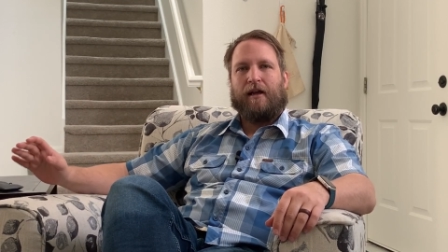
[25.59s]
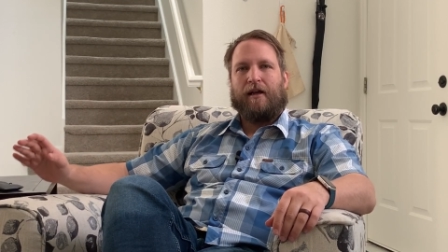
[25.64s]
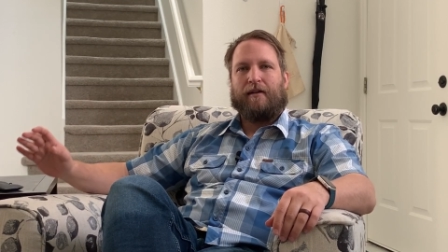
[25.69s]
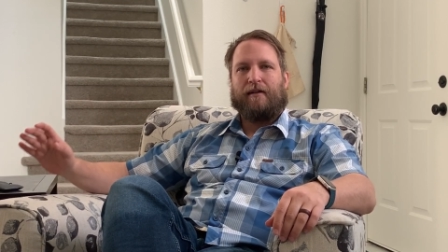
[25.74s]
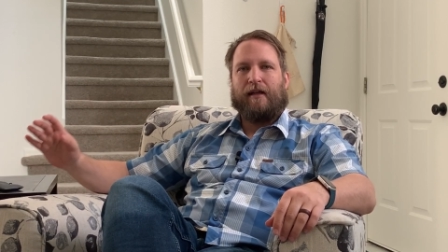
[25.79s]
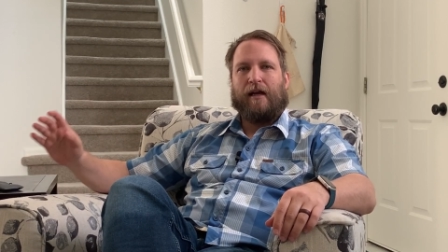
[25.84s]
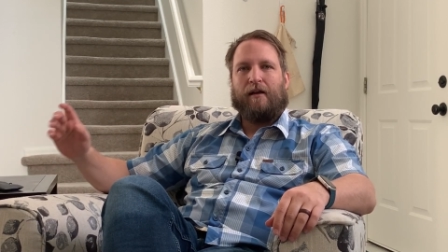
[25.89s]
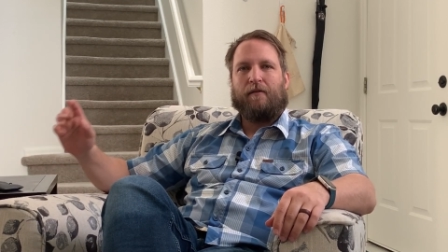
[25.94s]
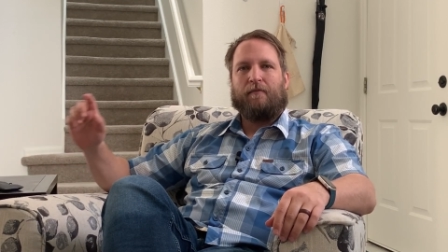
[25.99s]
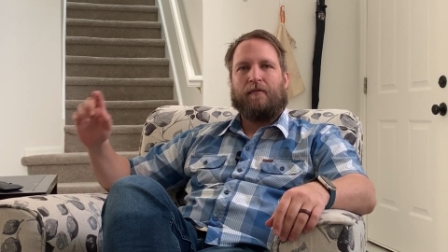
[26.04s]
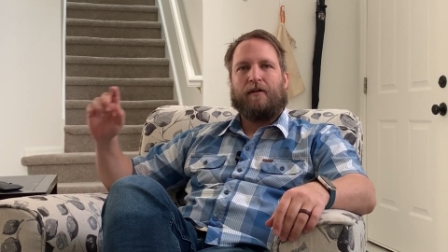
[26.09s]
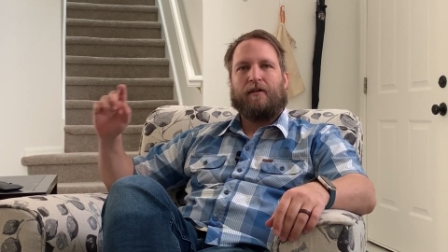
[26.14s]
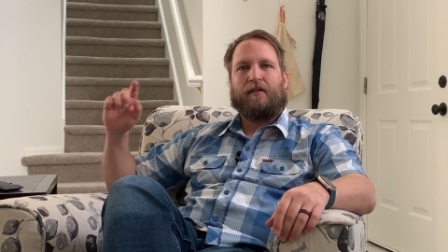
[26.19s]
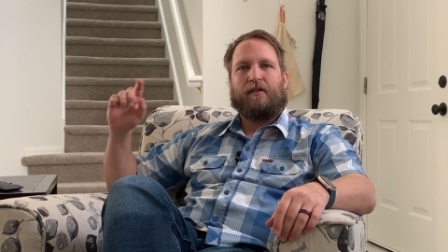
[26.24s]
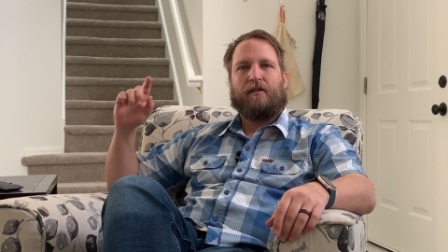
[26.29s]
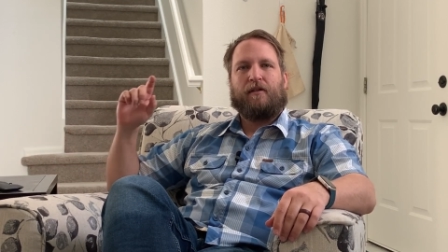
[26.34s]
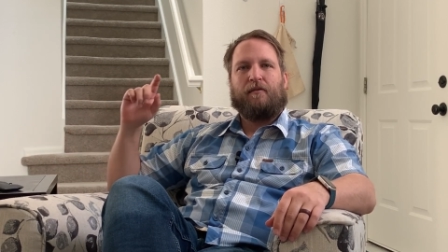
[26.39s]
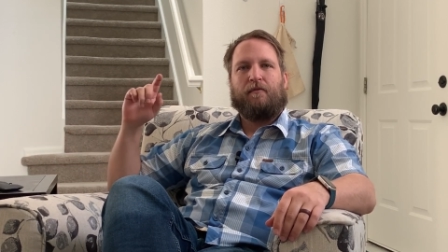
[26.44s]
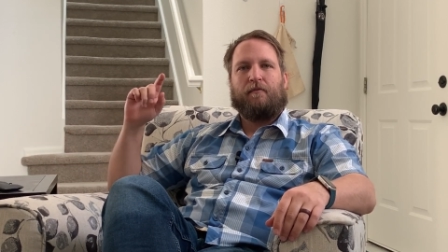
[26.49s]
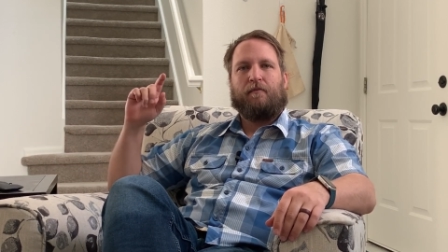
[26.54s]
and that was
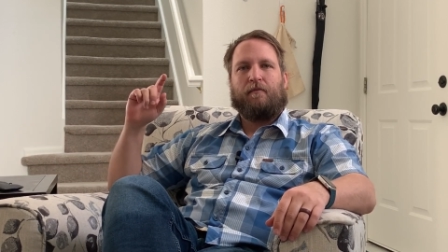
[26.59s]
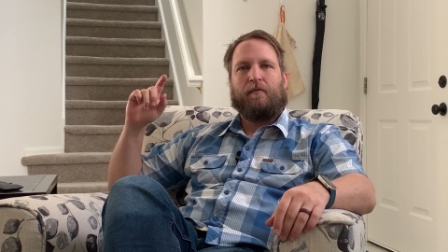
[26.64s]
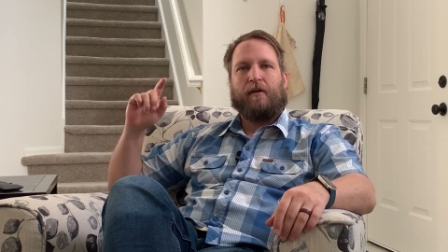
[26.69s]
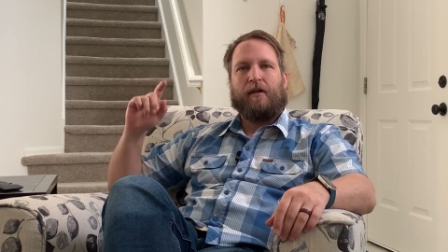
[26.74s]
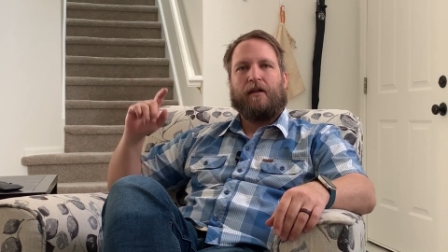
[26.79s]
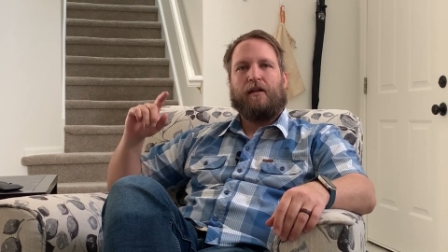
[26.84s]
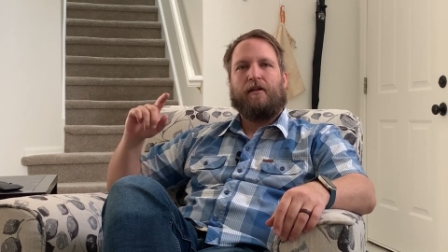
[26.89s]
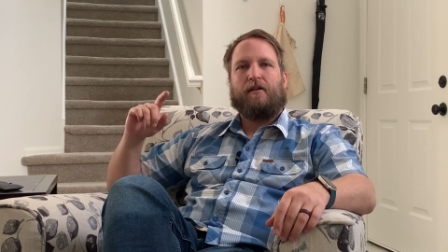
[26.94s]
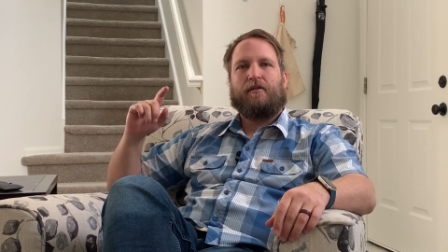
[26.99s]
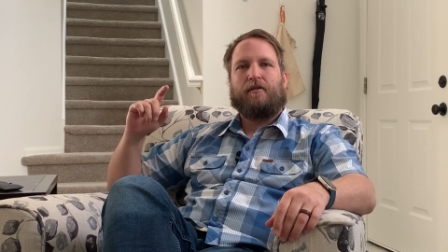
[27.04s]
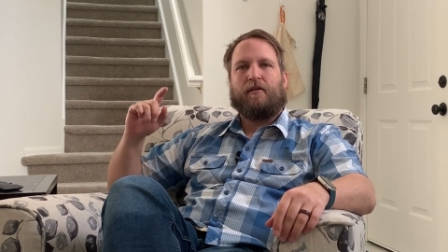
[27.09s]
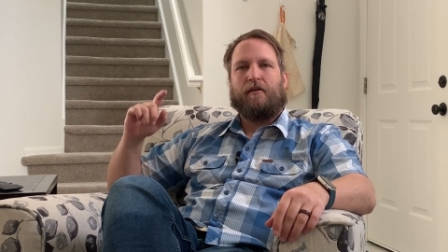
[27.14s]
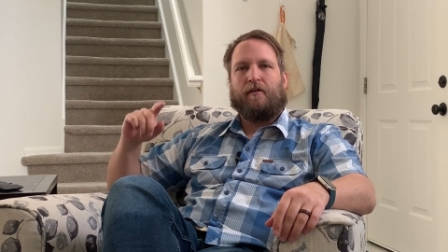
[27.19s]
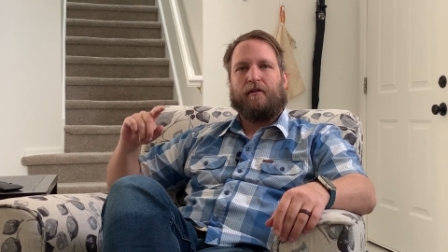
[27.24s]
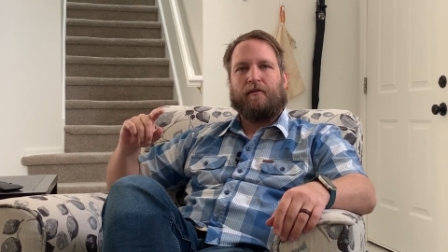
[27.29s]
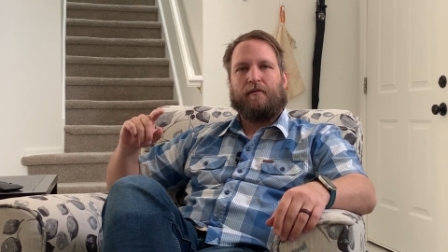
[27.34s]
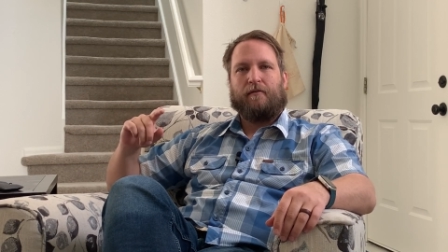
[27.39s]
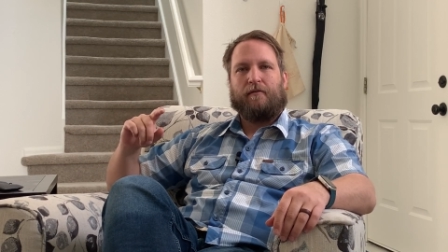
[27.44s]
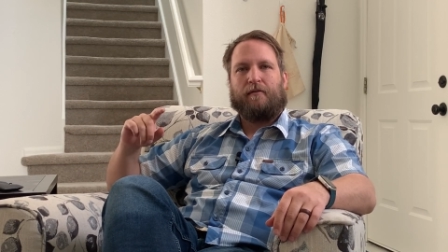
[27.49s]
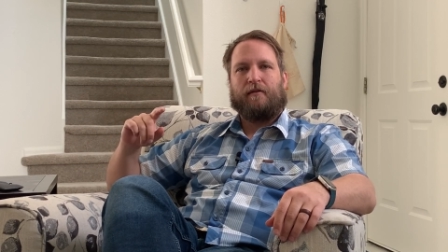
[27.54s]
that we
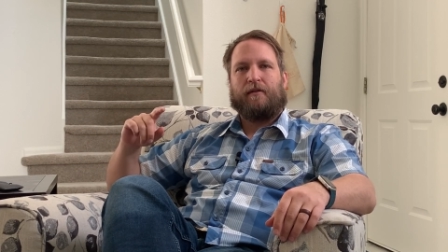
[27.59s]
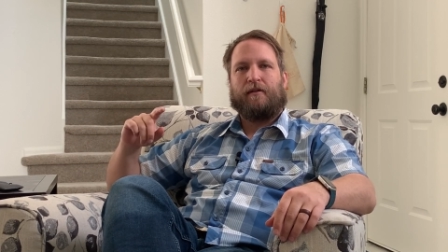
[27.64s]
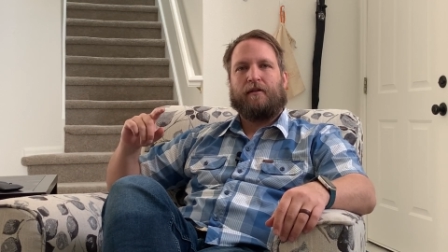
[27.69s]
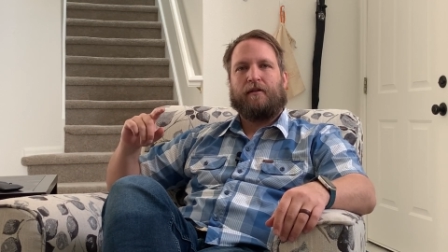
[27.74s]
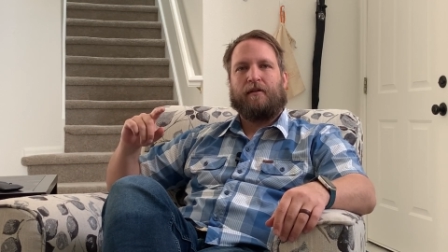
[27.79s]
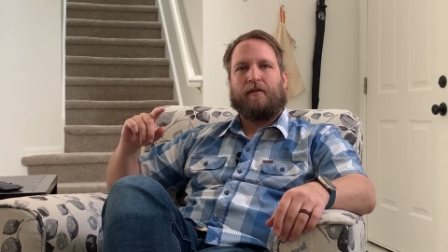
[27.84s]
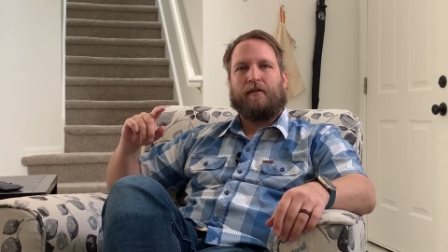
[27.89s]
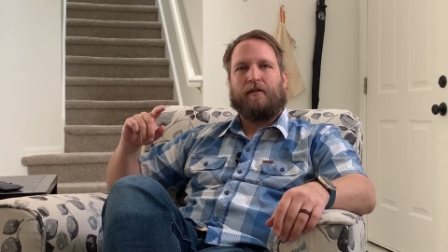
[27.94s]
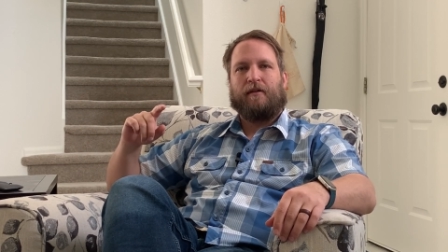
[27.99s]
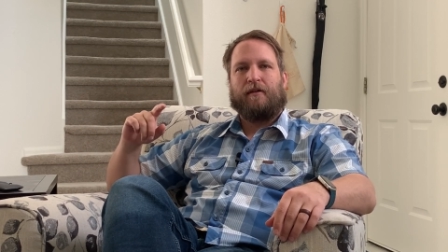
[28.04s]
chose